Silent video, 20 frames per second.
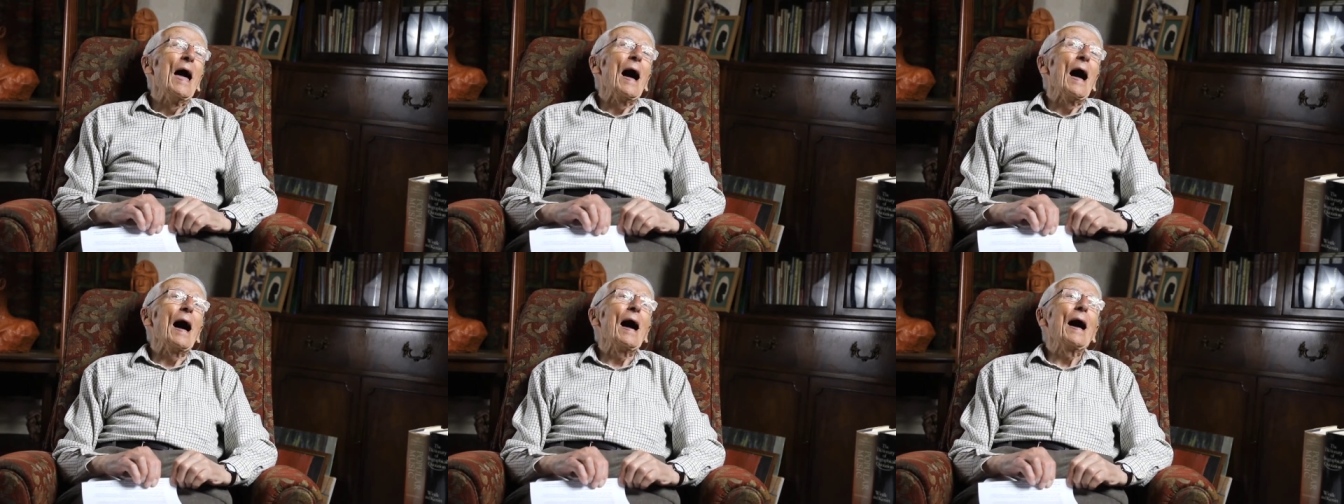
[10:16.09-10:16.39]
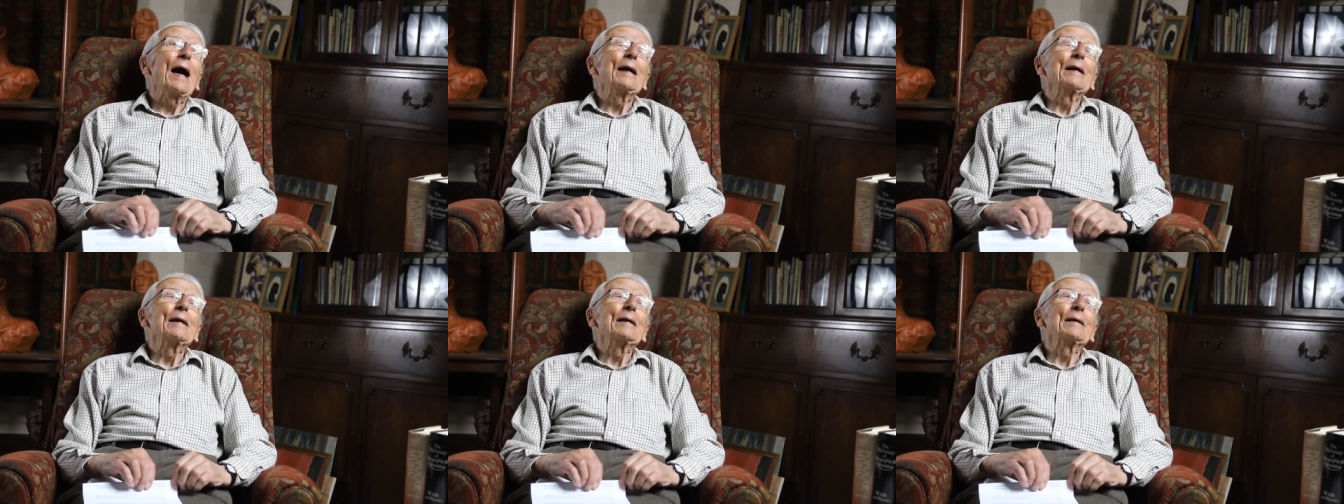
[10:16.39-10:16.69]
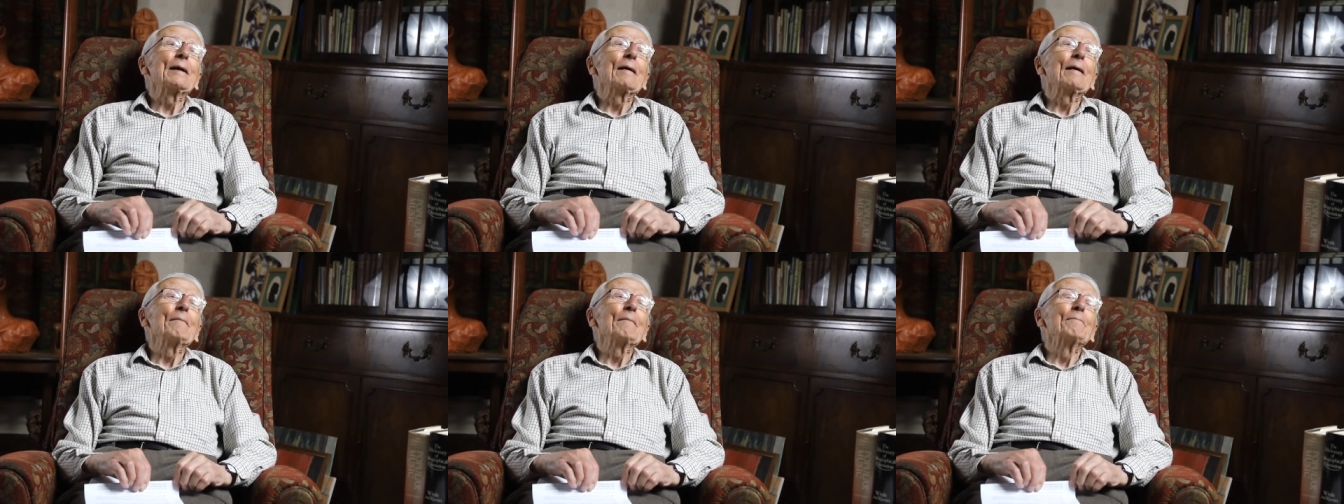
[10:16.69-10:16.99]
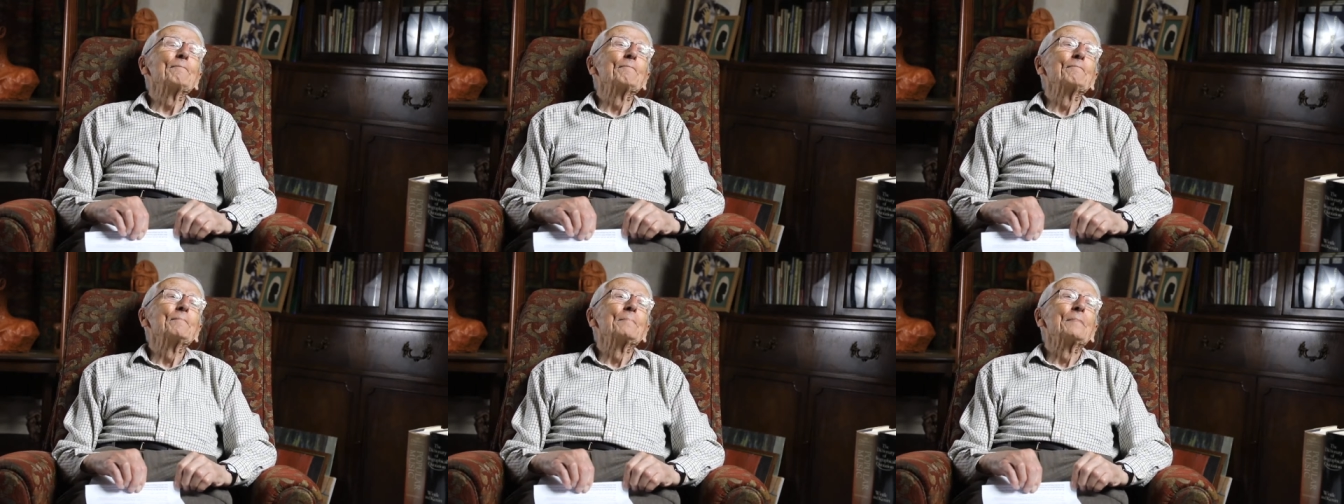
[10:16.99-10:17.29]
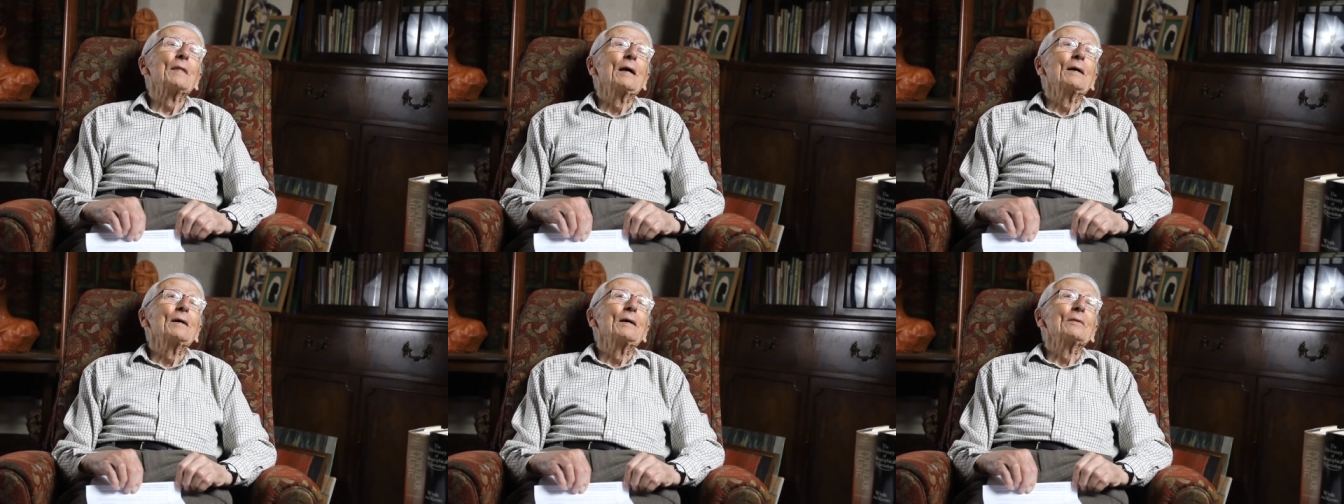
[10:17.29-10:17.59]
And um,
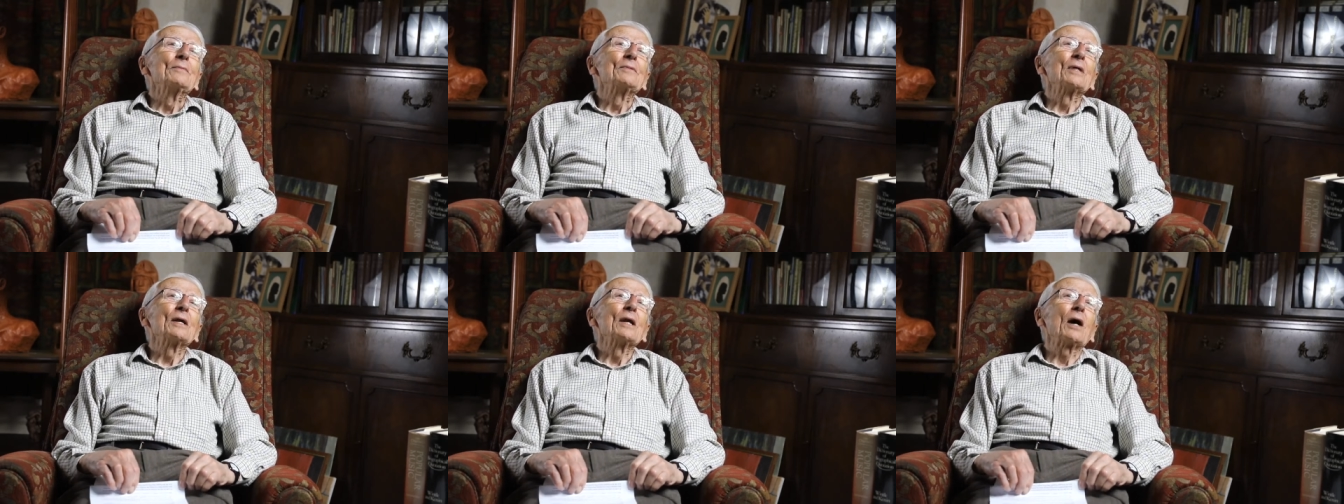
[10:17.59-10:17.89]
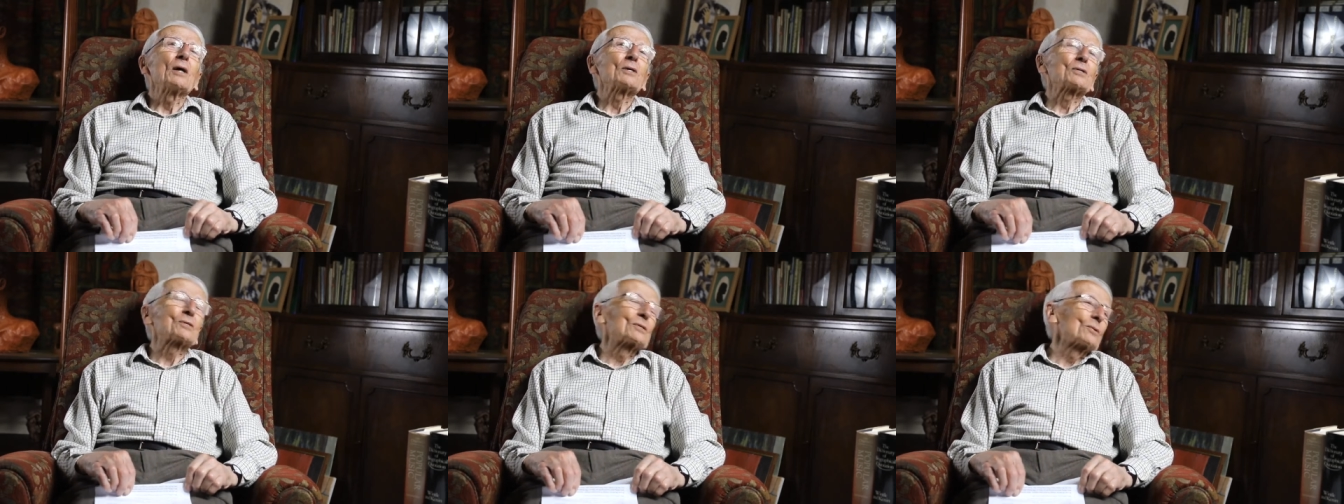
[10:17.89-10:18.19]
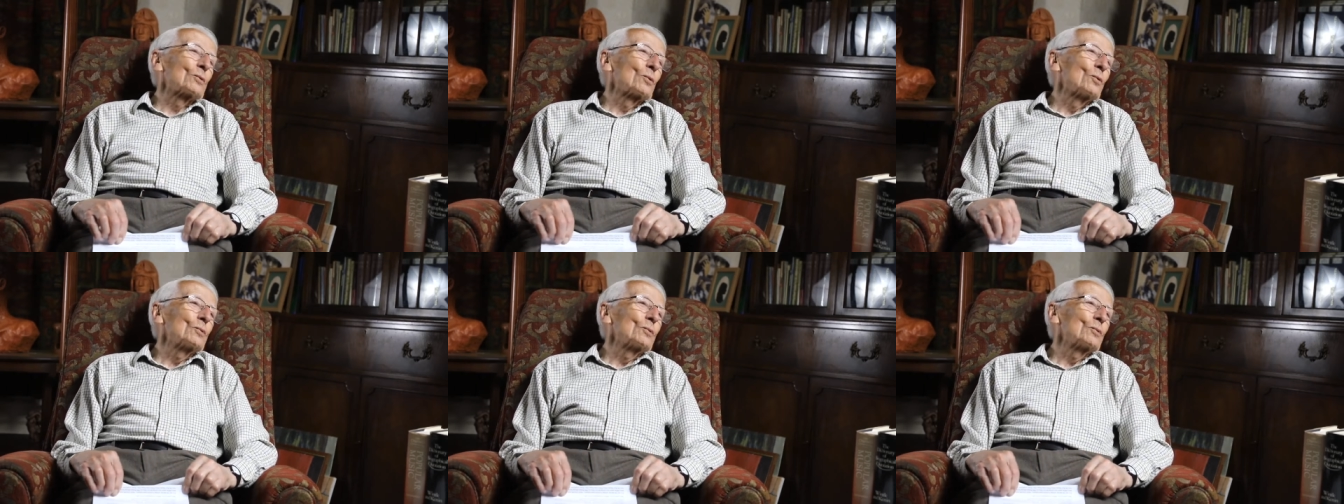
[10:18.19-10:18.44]
the last,